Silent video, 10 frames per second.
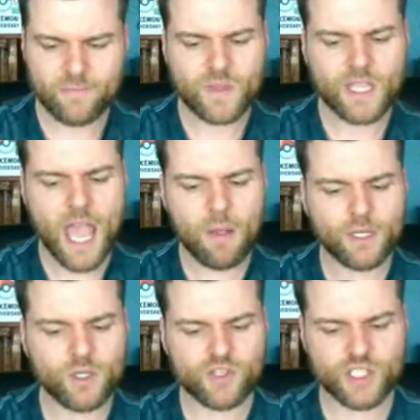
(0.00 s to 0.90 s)
Can we
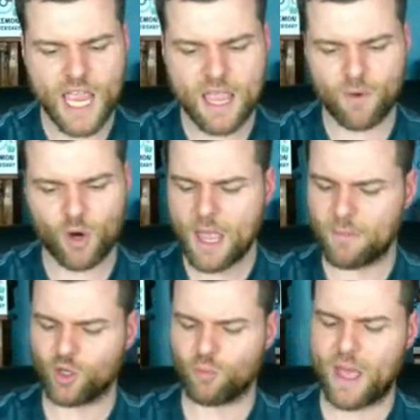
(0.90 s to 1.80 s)
do the same or can
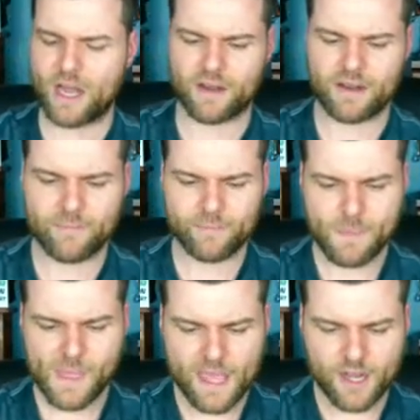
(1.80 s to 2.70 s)
we do better?
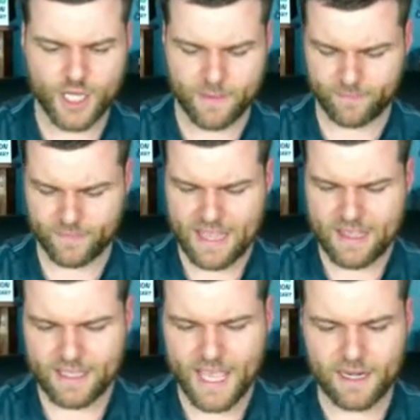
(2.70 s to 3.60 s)
Energy.
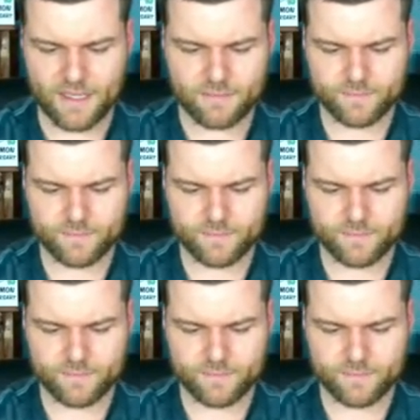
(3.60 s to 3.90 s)
Caitlin.